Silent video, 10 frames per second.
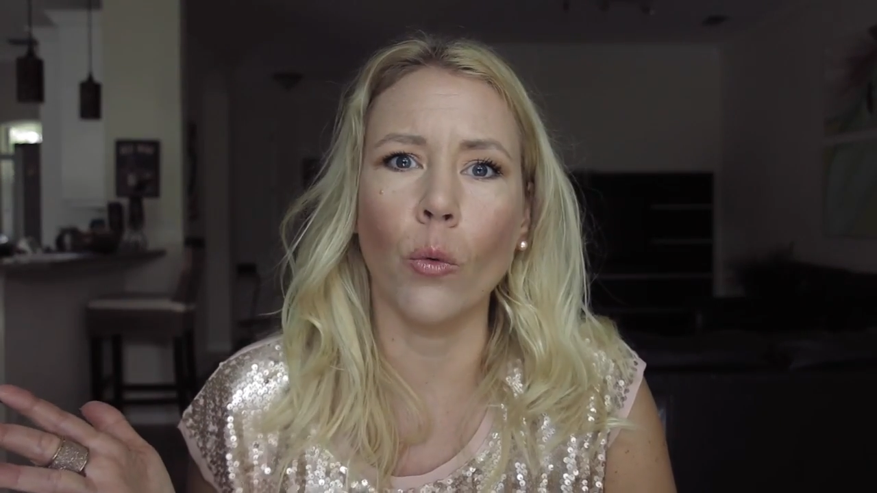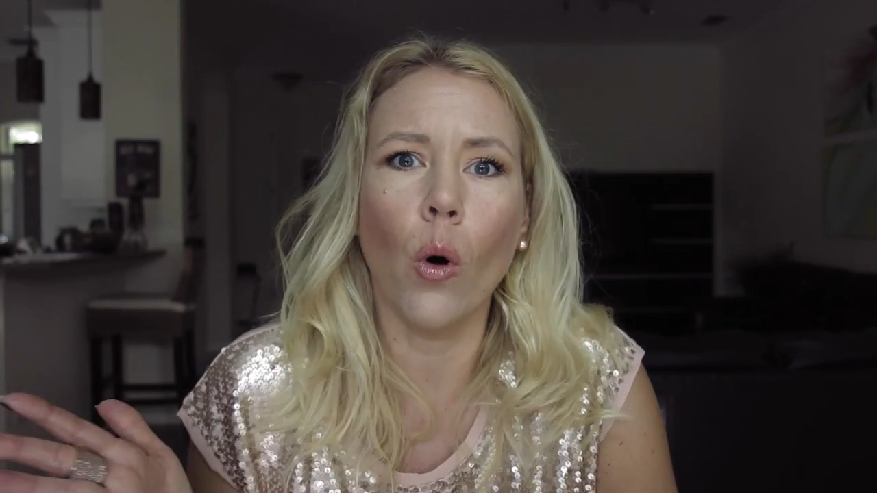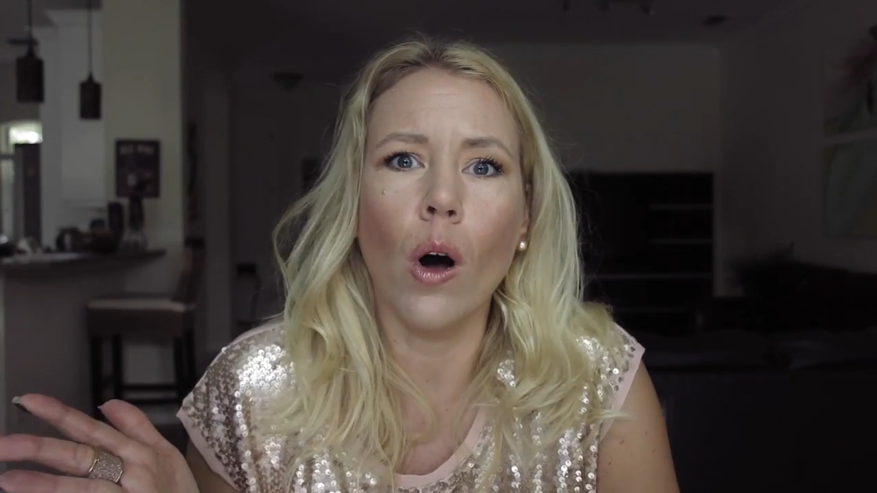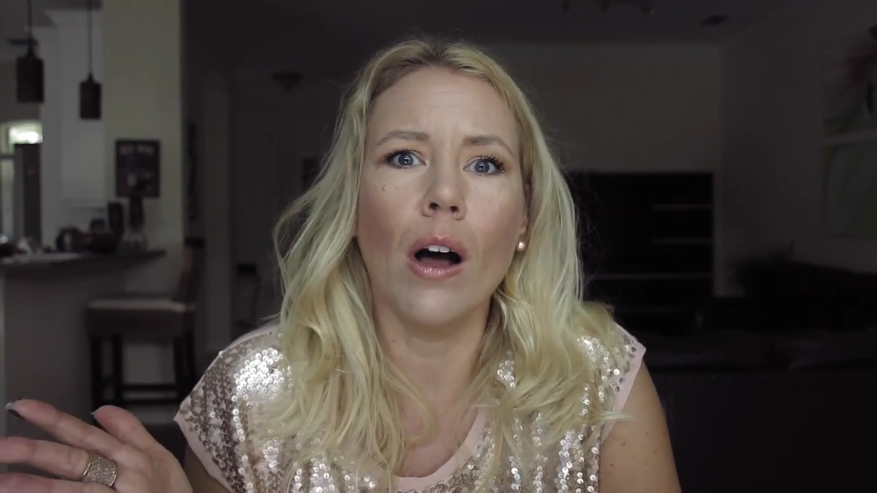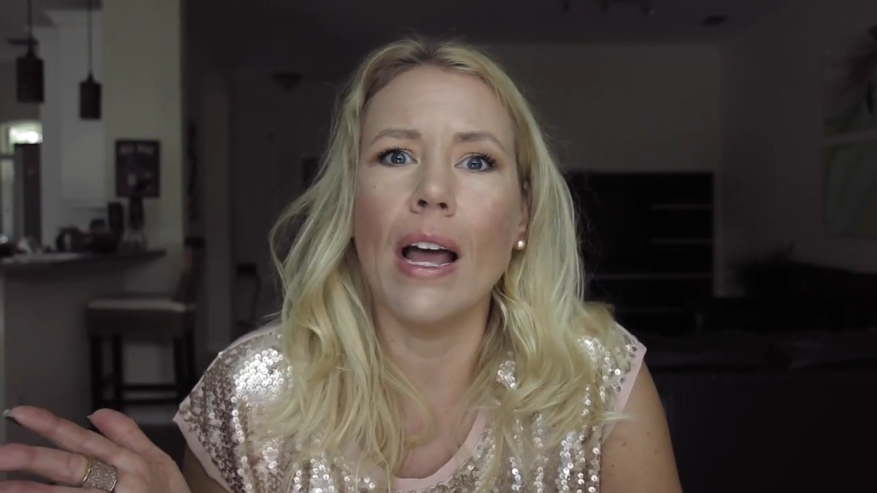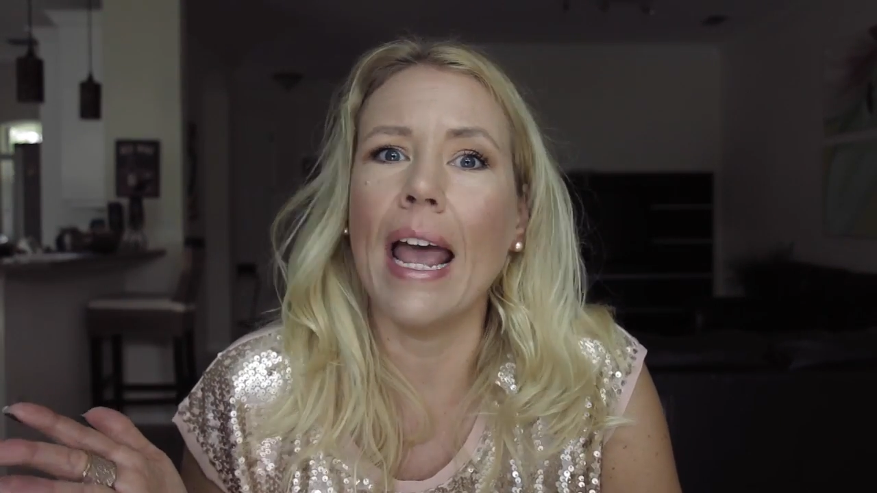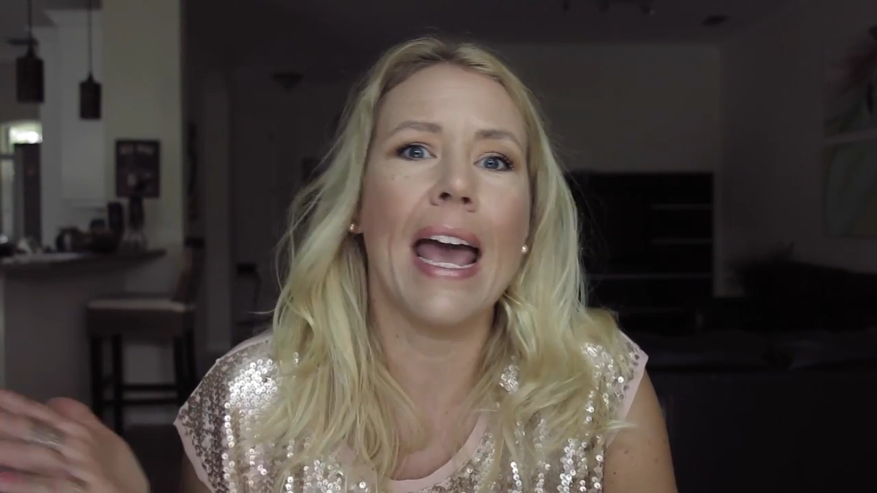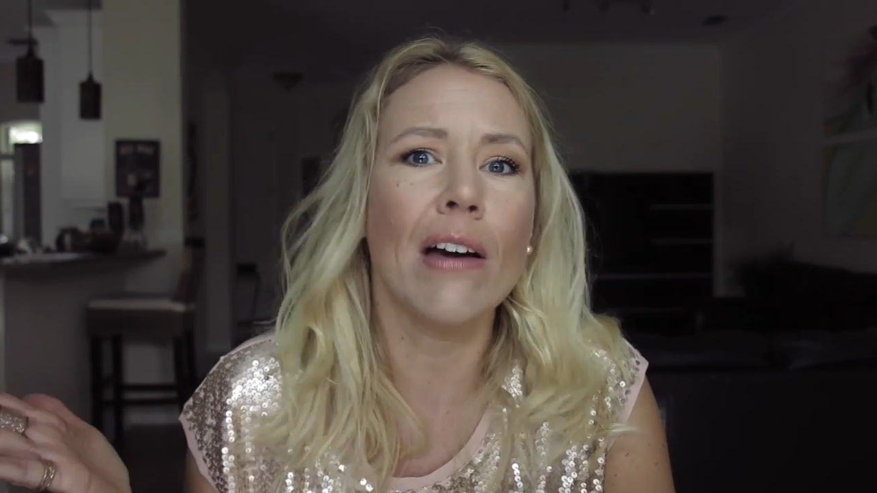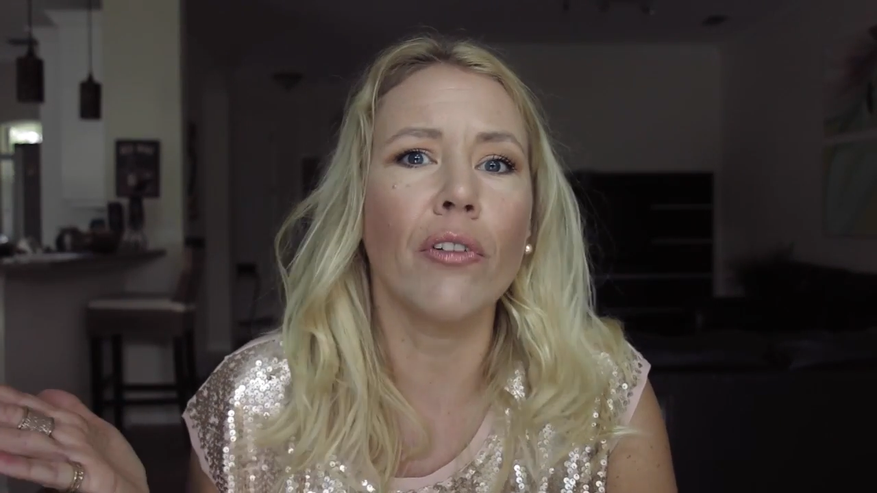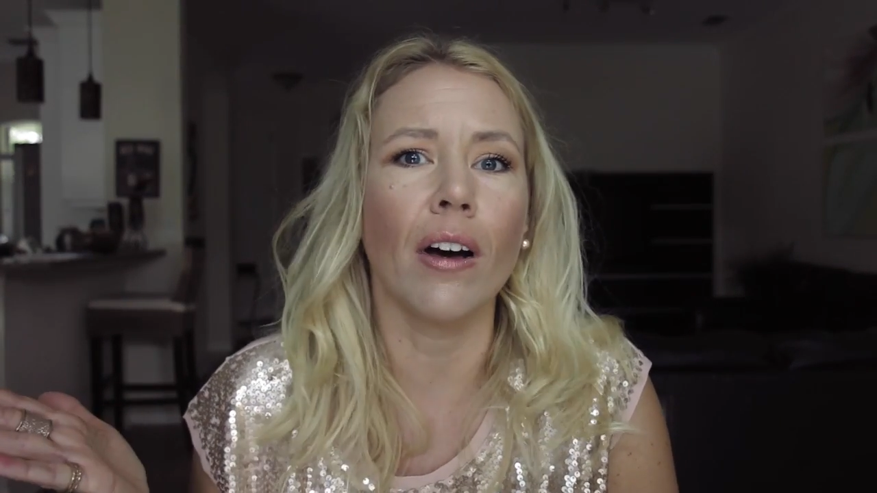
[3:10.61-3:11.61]
or
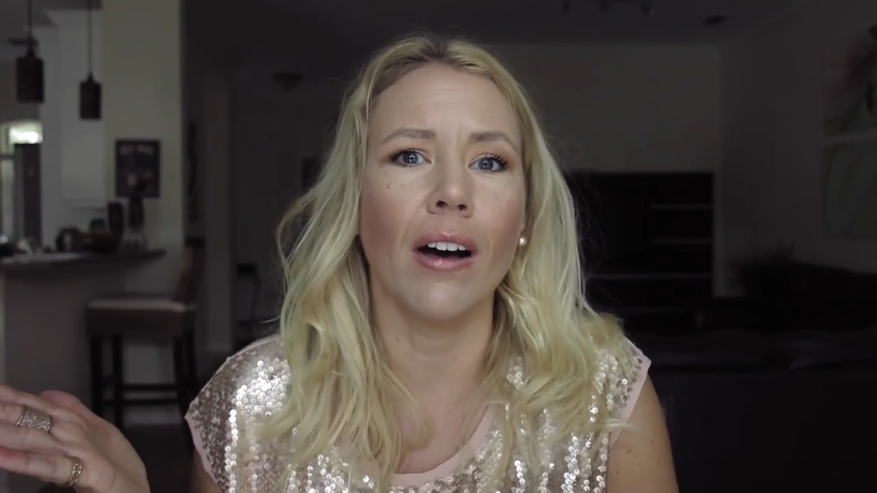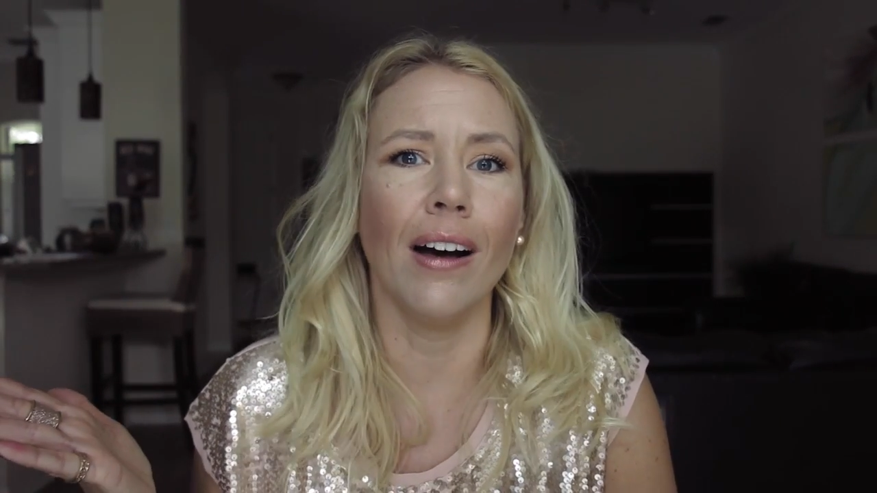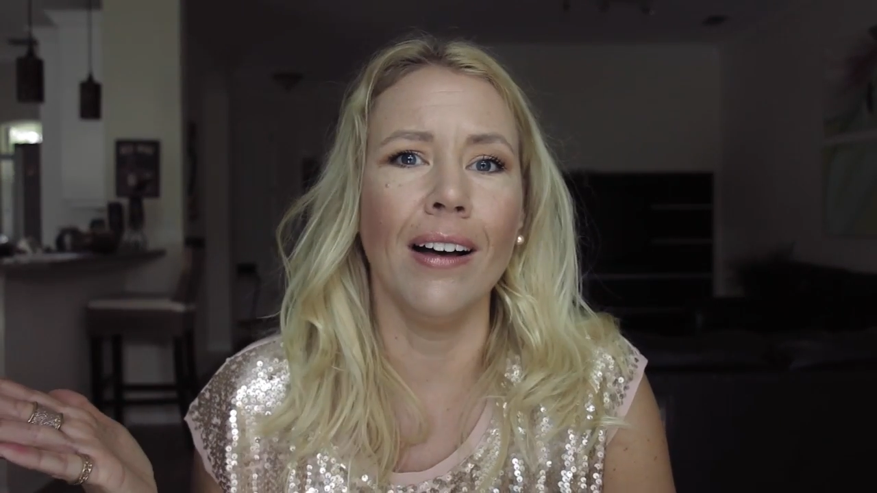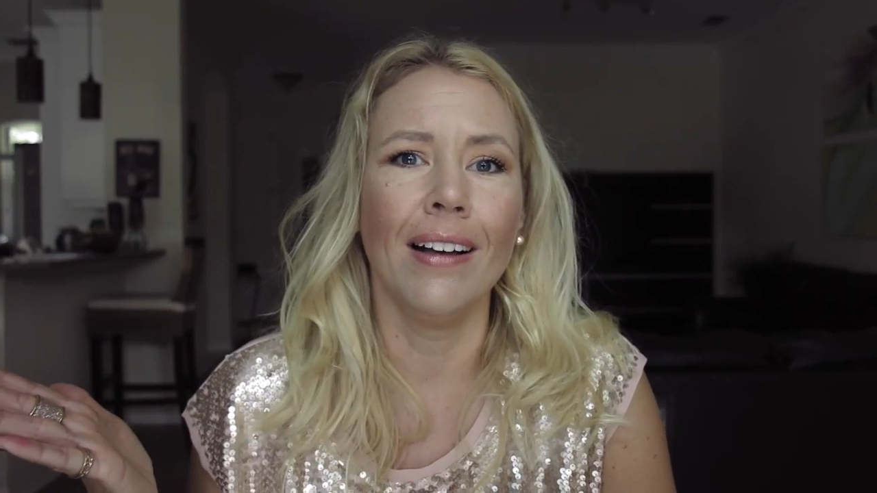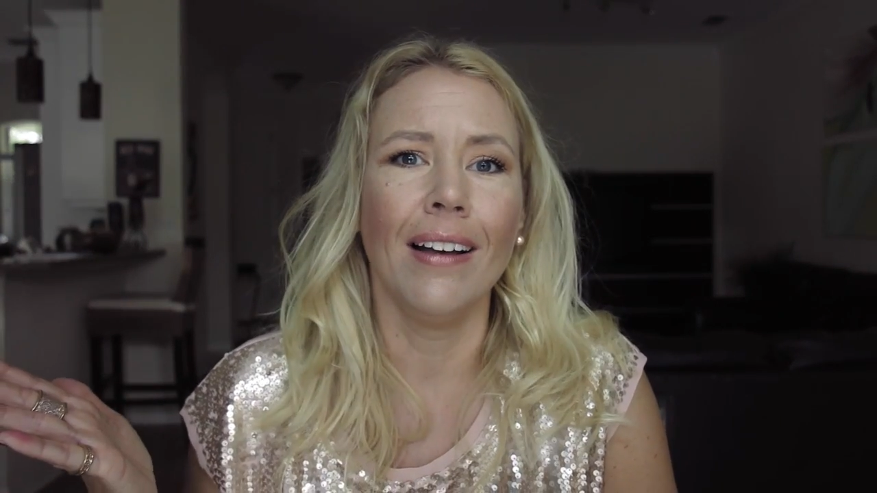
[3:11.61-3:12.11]
ever.